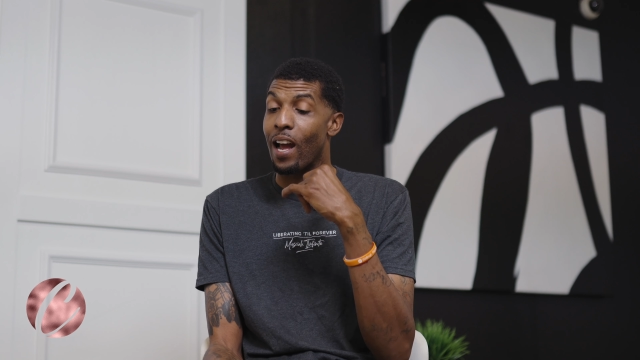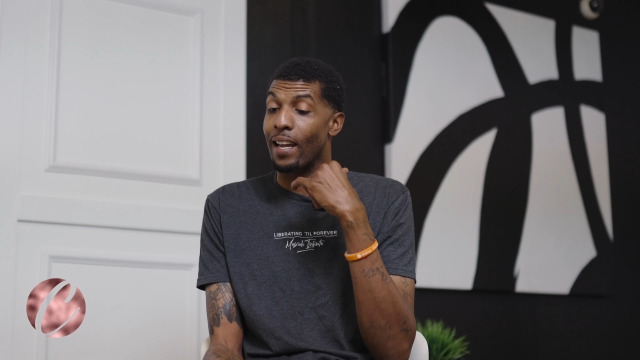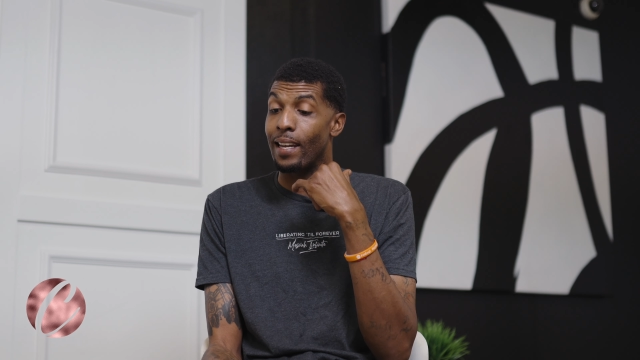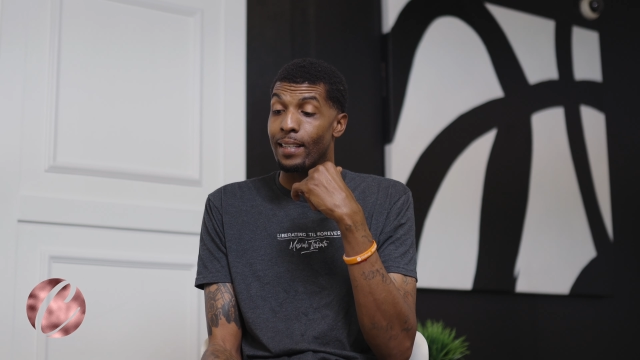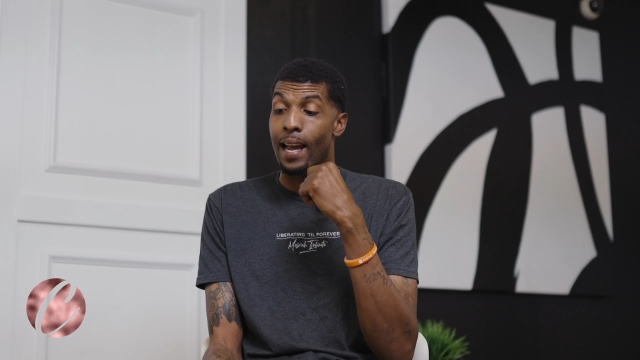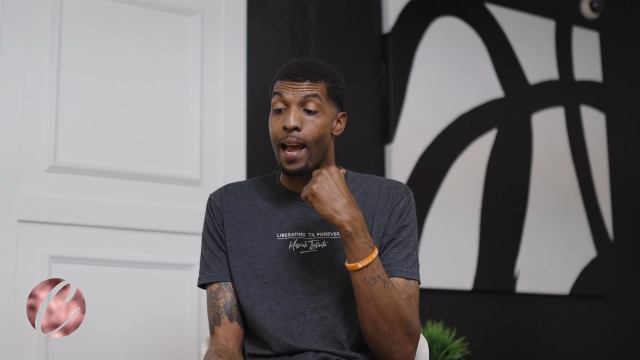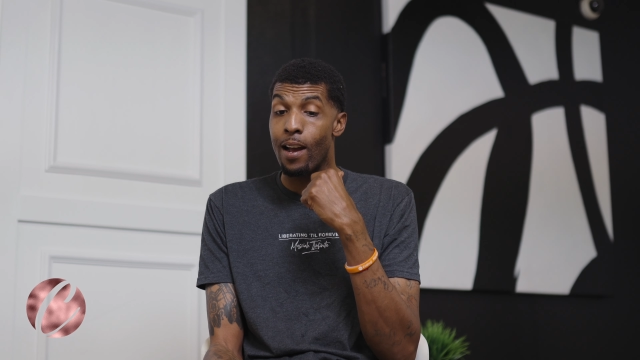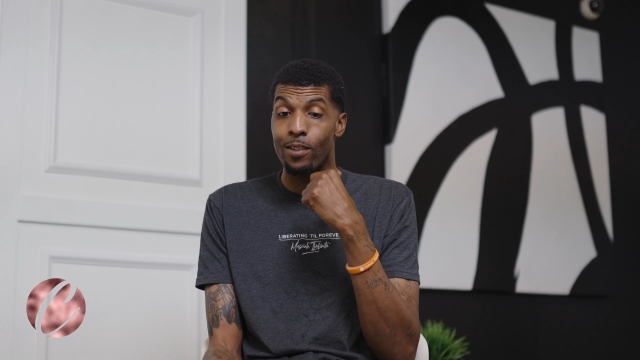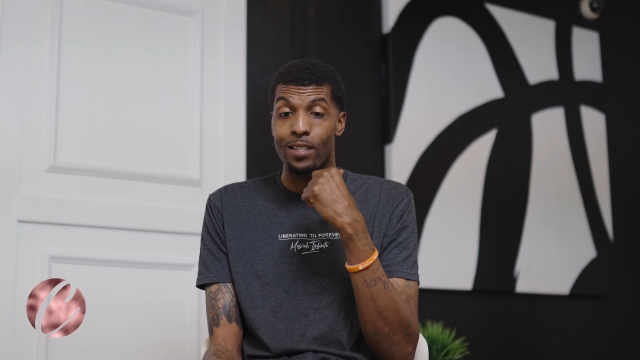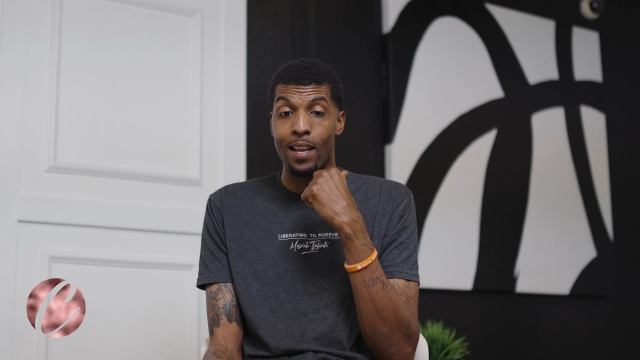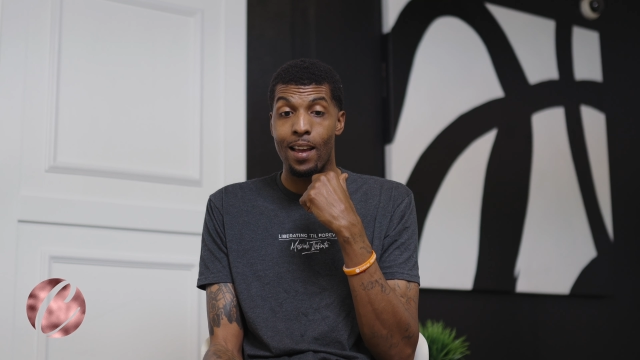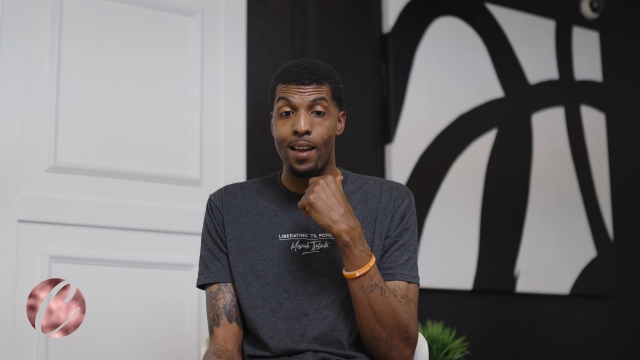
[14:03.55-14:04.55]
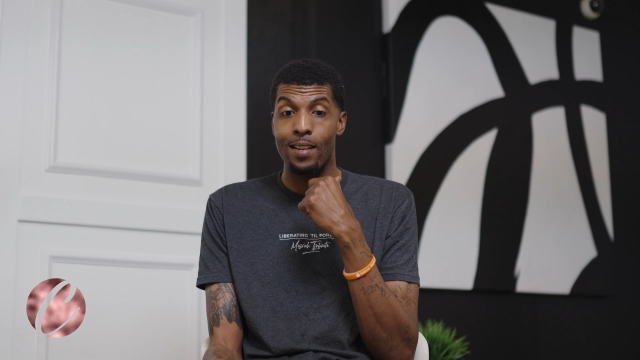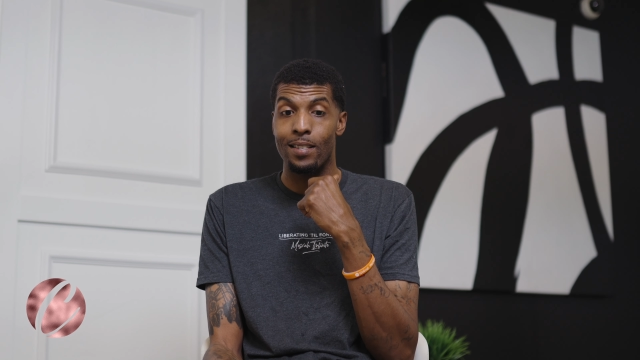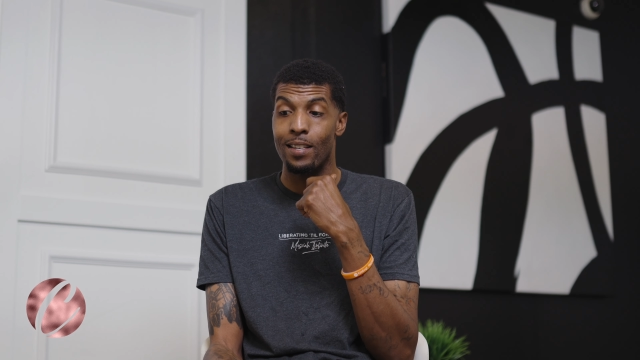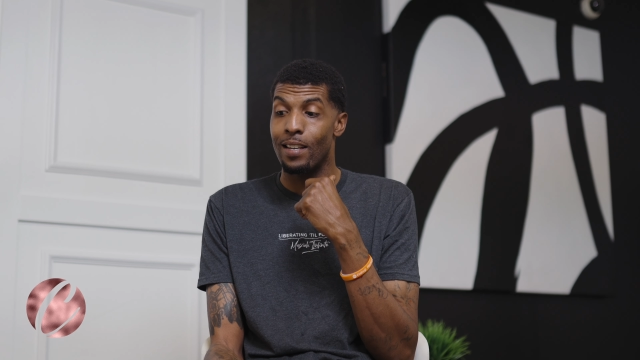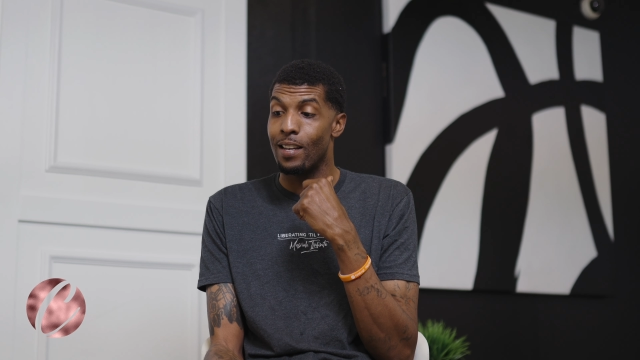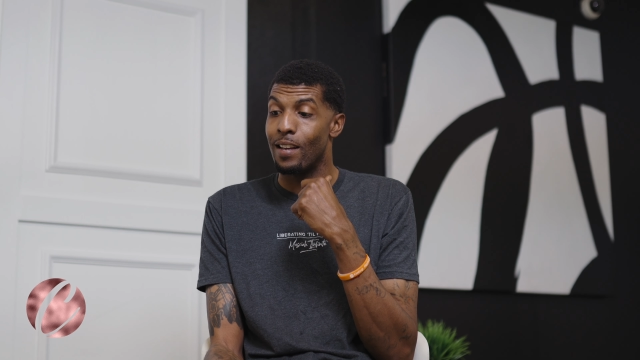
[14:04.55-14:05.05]
I get downstairs
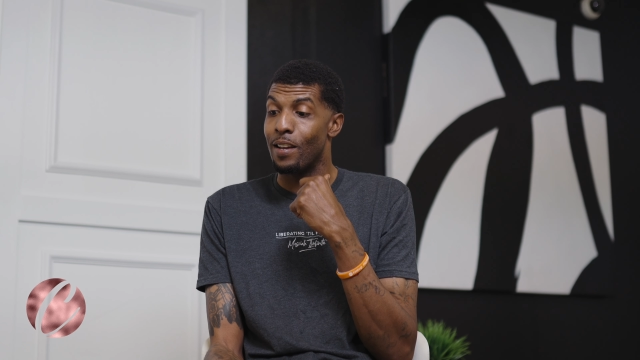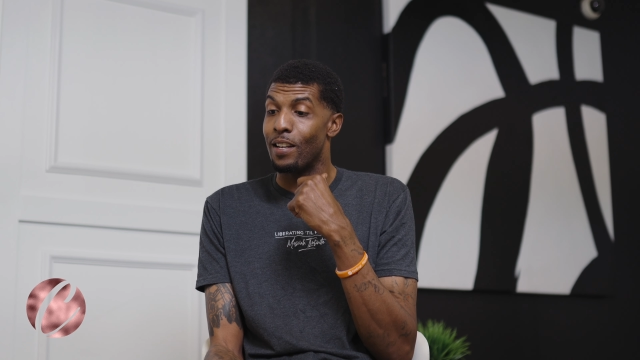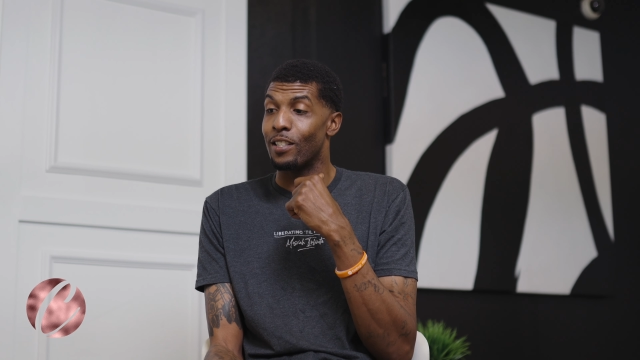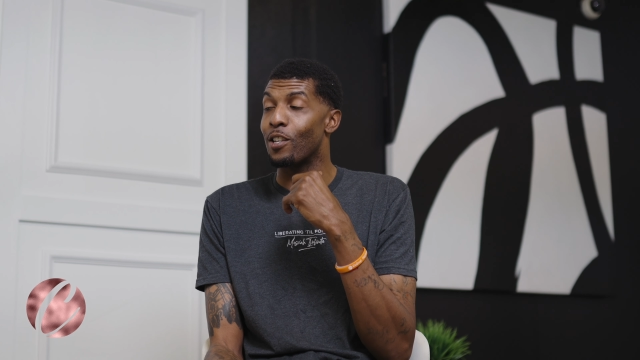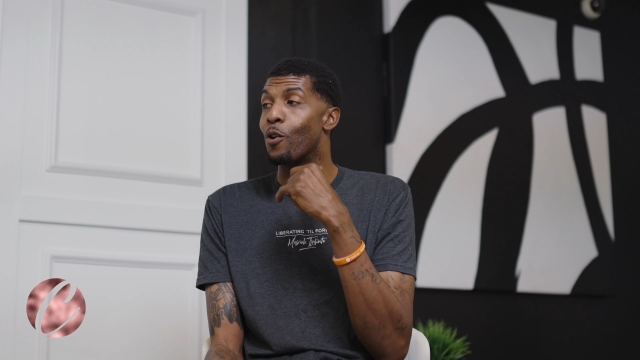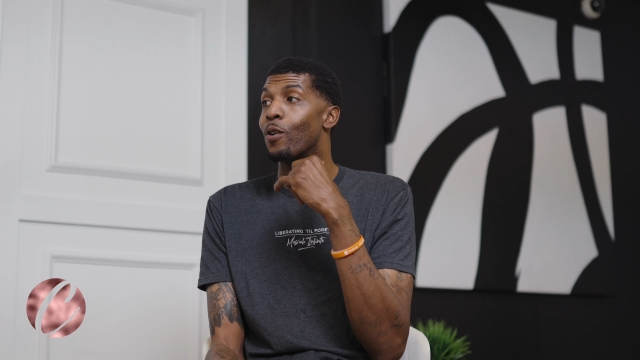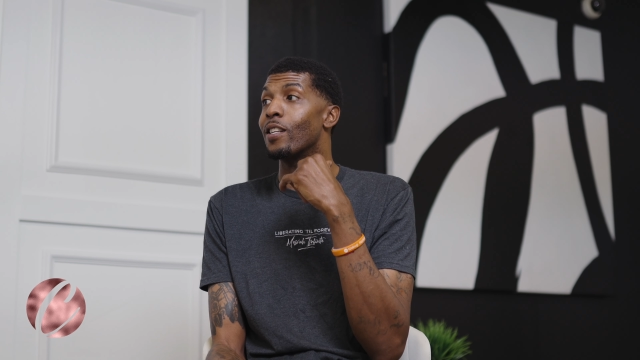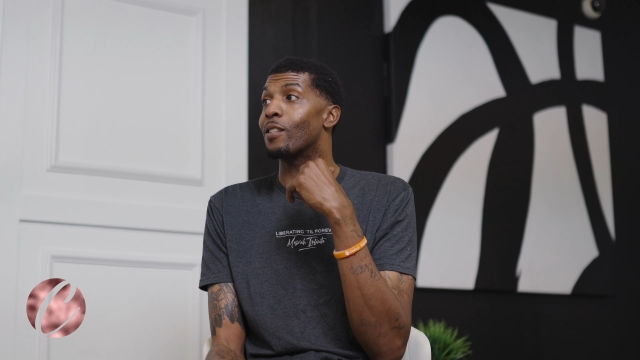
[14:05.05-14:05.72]
to go get